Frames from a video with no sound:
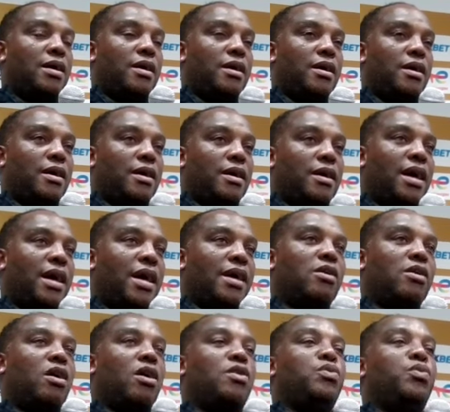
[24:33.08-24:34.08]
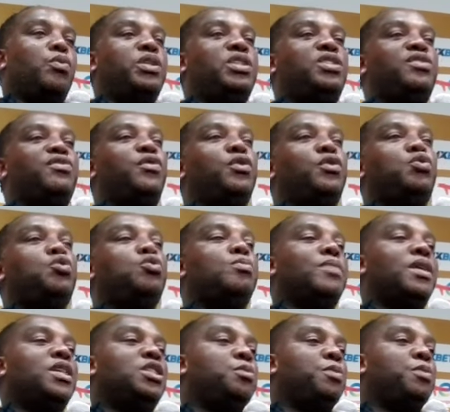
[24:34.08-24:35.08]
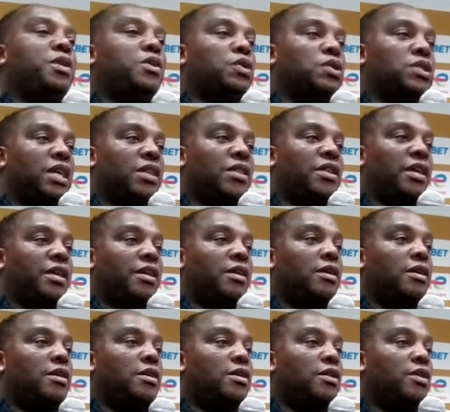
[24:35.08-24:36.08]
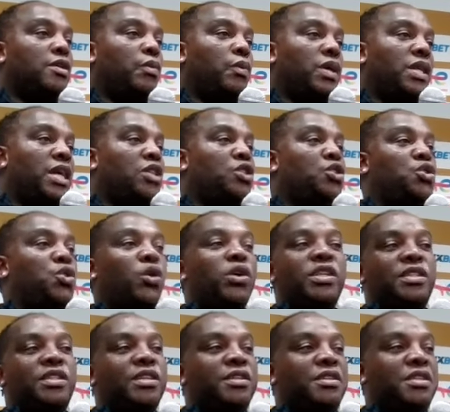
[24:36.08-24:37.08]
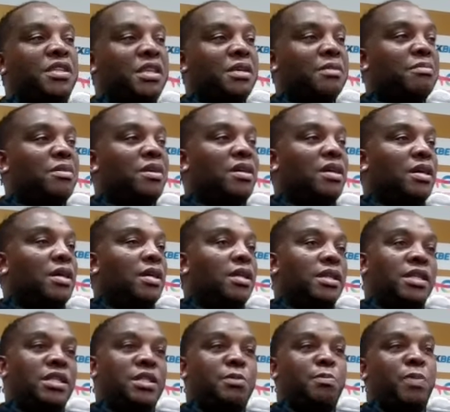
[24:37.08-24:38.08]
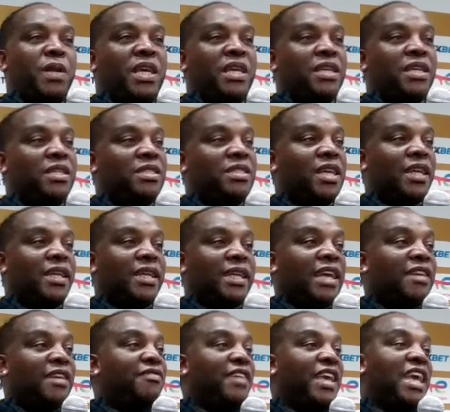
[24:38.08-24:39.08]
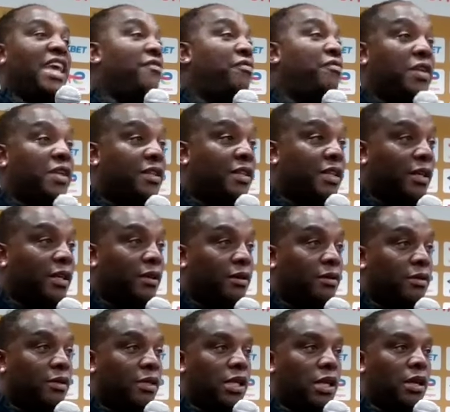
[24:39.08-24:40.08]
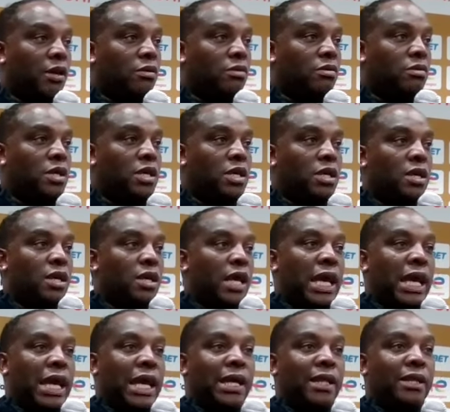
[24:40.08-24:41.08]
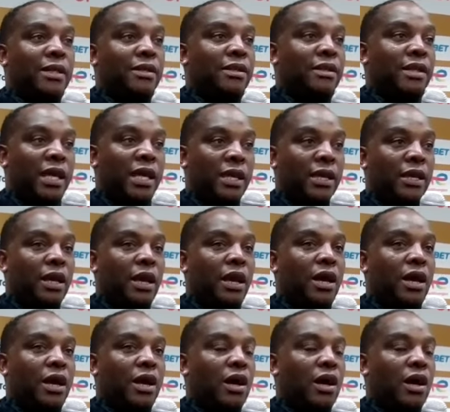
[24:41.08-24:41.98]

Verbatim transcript: I'm I can't wish for too much because I think when I joined the team, these players they gave everything, you know, and they